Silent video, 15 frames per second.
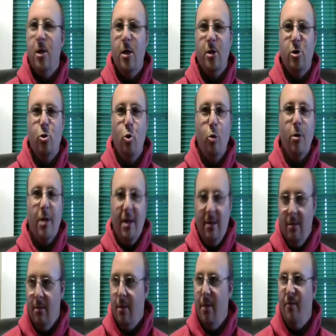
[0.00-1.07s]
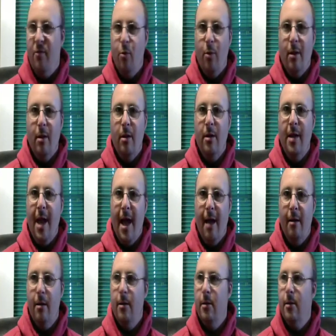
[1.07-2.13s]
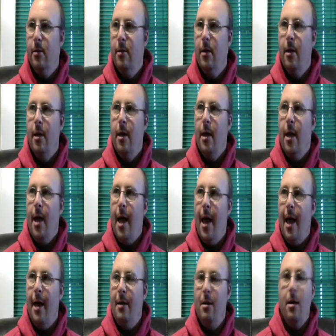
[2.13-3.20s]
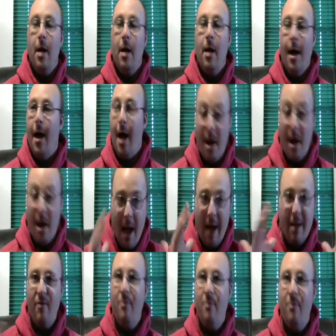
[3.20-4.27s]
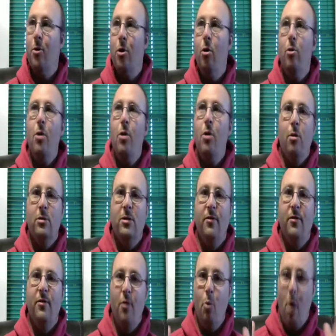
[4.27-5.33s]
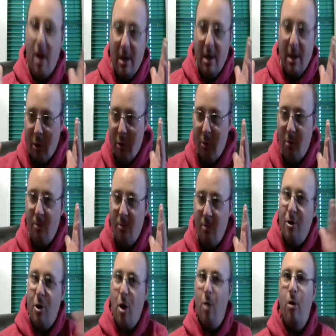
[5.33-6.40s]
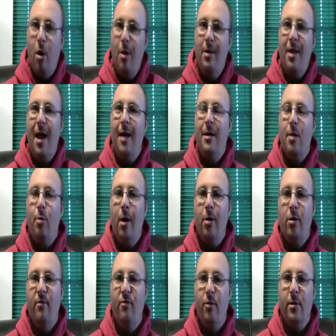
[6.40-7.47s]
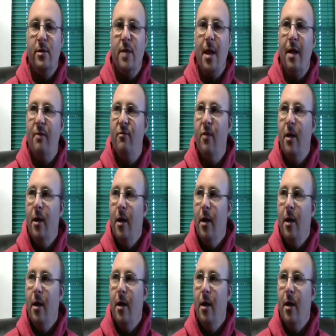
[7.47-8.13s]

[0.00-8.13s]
Schooling, if you will. Yeah. And I give him kudos for wanting to go in that direction for his life.